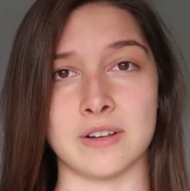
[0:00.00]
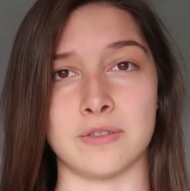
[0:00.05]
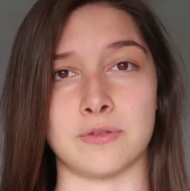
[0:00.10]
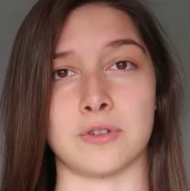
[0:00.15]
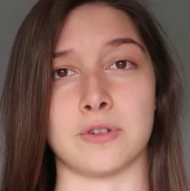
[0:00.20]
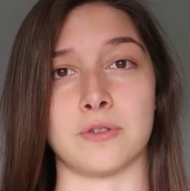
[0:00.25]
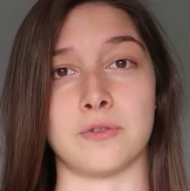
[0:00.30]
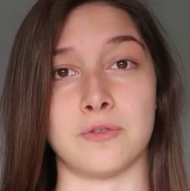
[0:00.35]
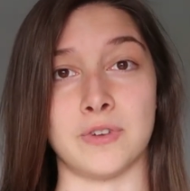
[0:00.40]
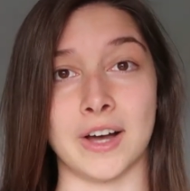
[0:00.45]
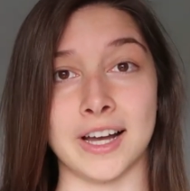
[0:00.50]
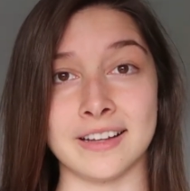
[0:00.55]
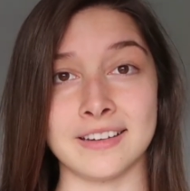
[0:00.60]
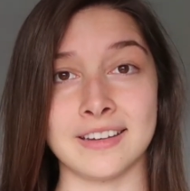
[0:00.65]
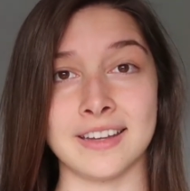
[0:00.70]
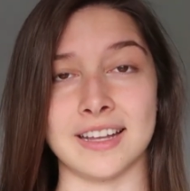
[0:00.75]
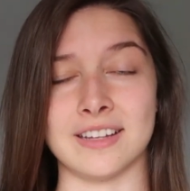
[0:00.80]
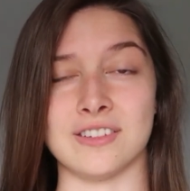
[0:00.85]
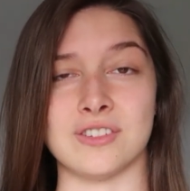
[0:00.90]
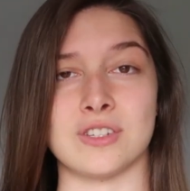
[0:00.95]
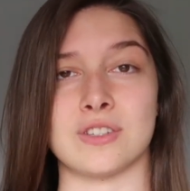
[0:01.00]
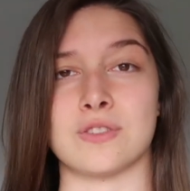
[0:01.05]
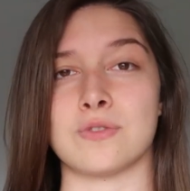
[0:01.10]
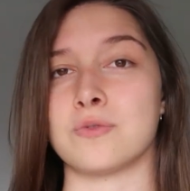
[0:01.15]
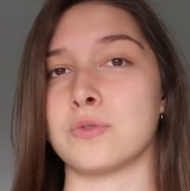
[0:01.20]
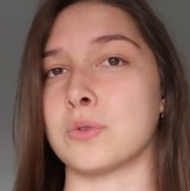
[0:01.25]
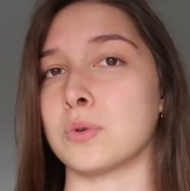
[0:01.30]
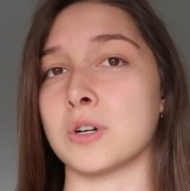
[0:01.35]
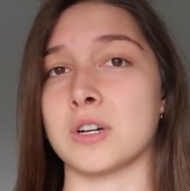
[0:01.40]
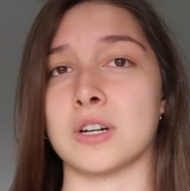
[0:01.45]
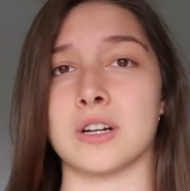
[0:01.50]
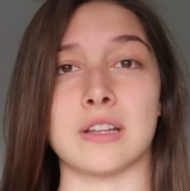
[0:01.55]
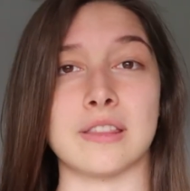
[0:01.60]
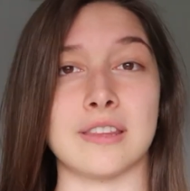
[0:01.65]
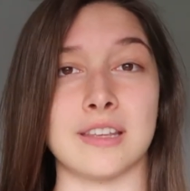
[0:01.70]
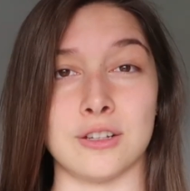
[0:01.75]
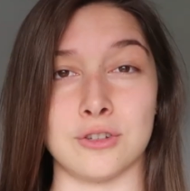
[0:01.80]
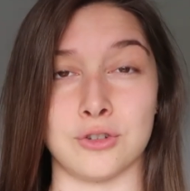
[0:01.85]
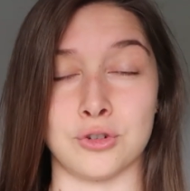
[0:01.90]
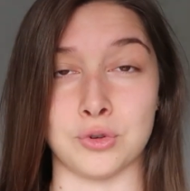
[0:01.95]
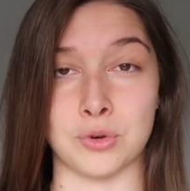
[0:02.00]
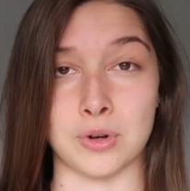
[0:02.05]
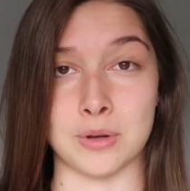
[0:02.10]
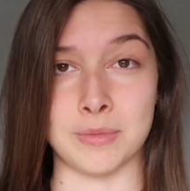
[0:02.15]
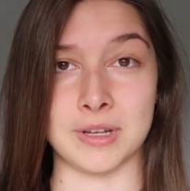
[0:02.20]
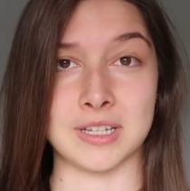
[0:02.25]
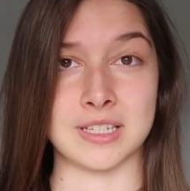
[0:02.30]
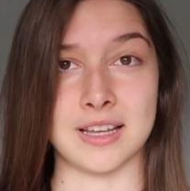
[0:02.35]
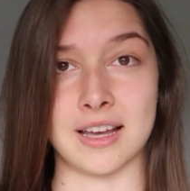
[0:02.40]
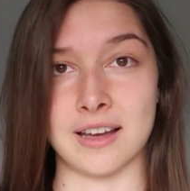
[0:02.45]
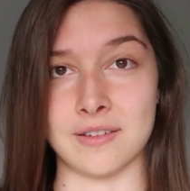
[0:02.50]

and for fun and just for the enjoyment